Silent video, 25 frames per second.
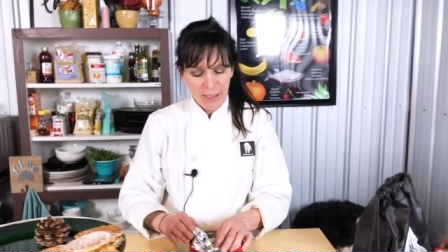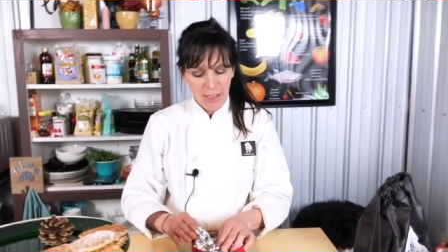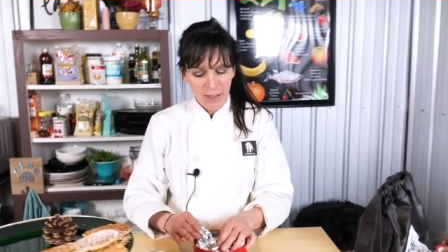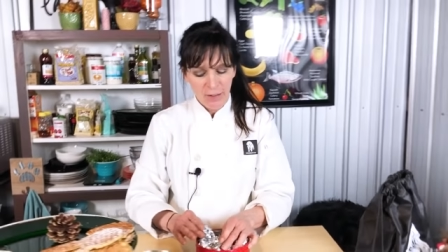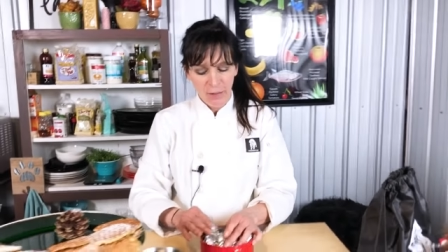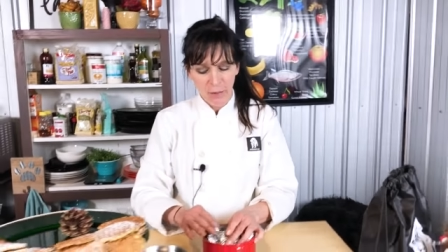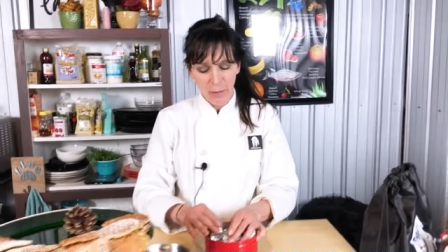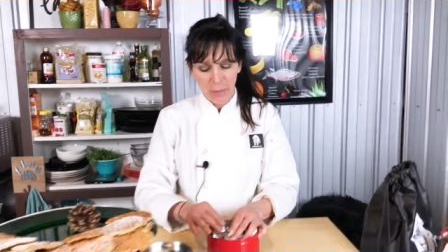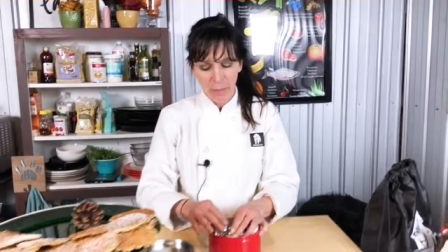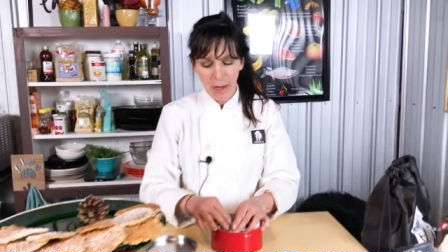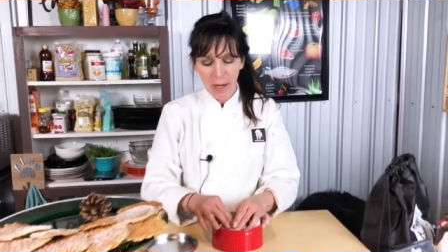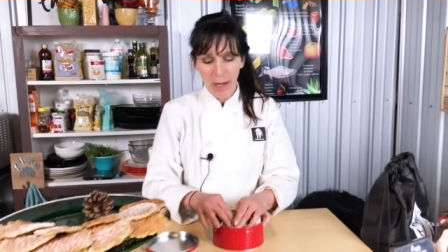
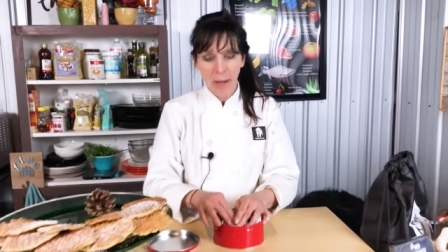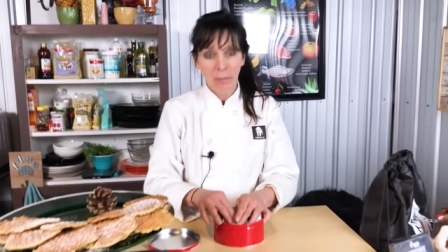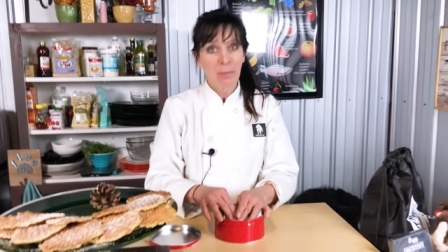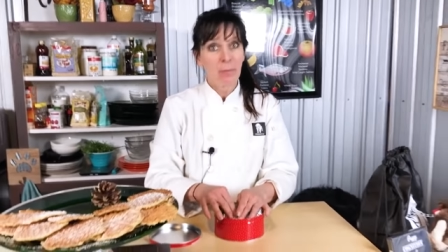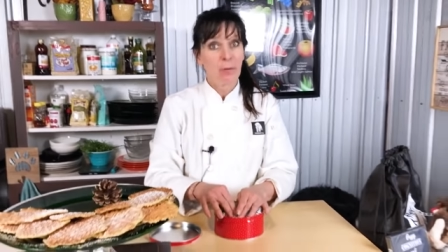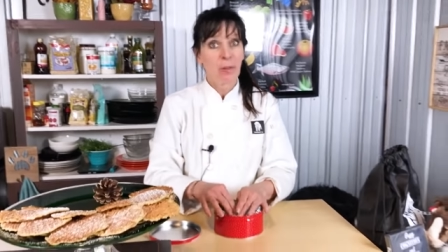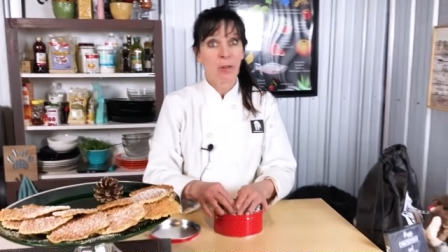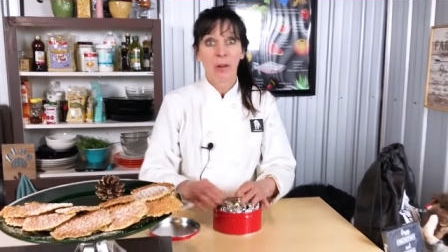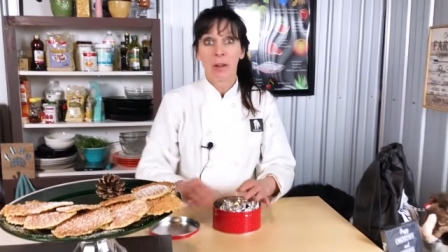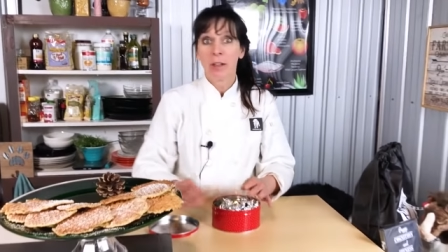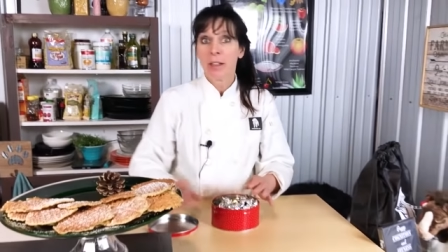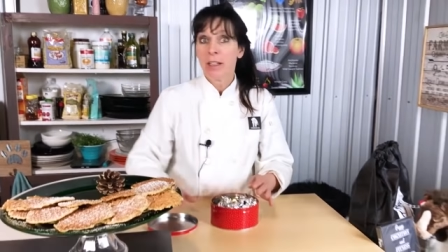give them
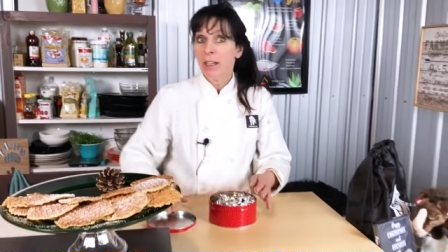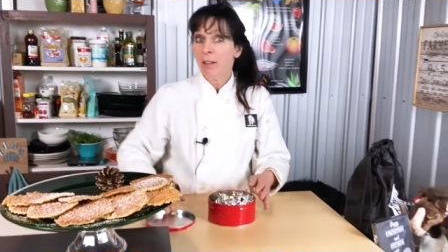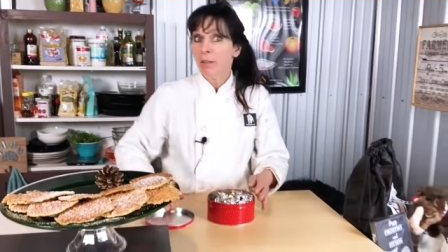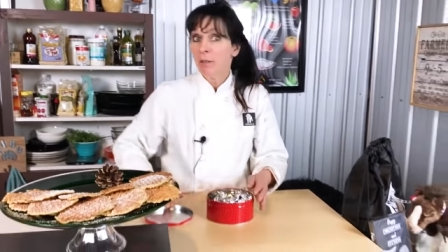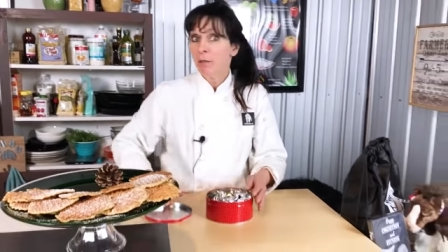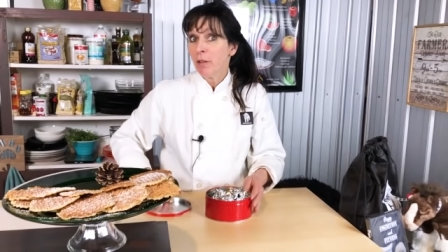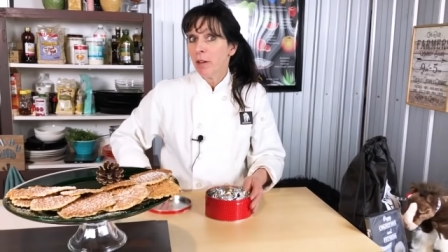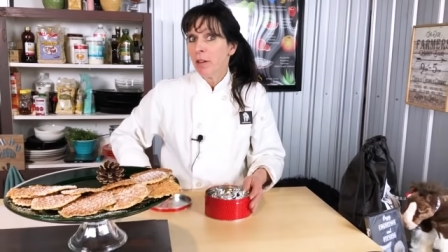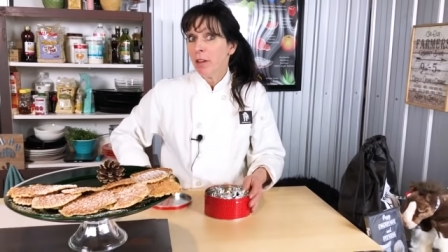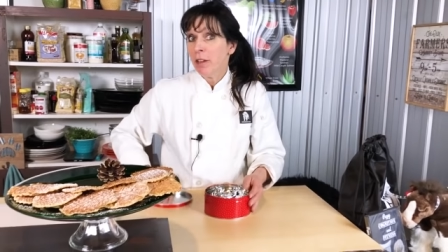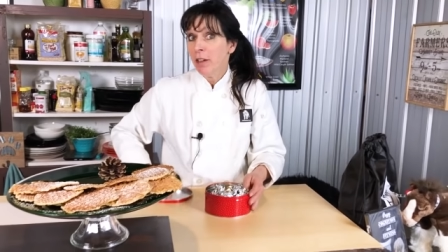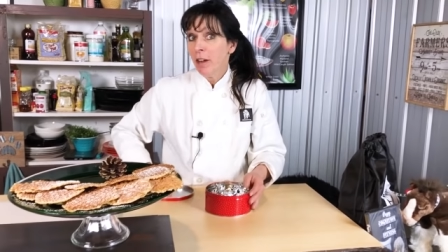up for a
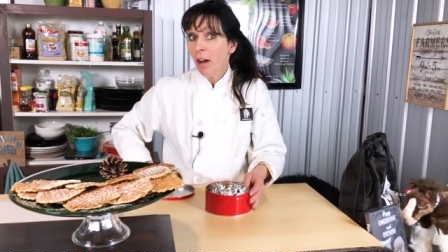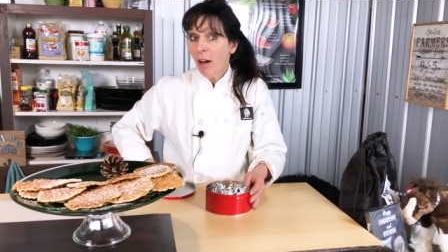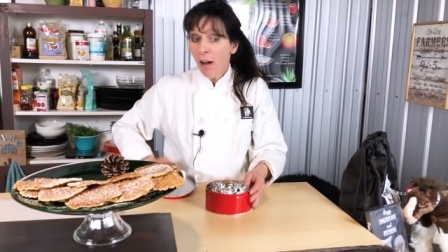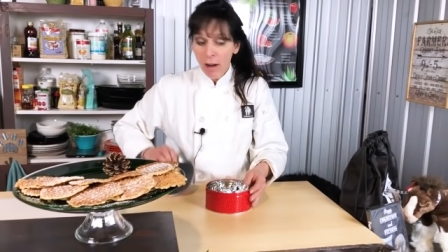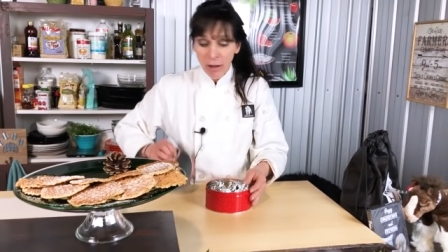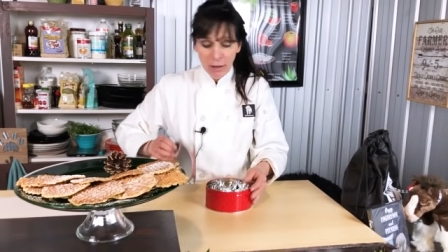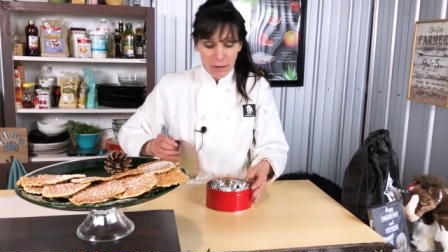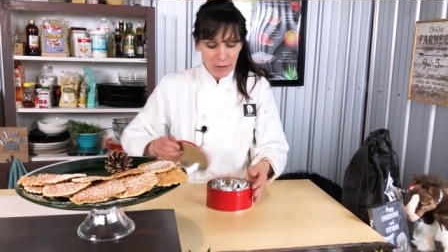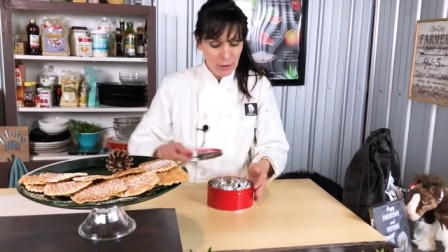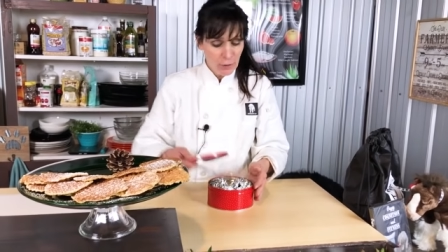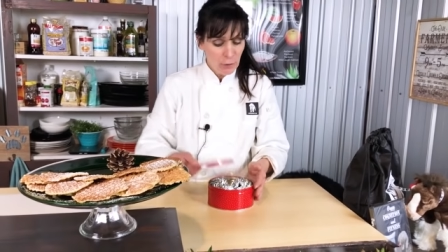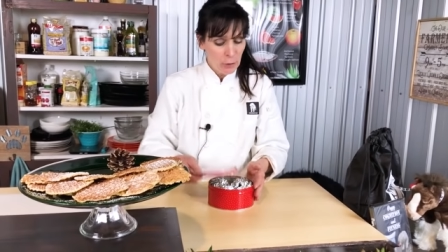gift for the
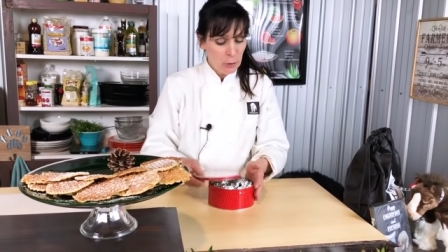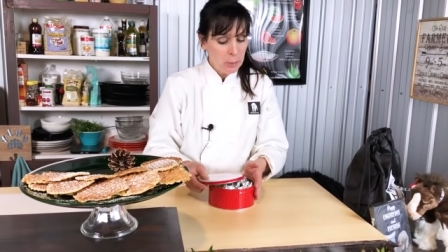dogs,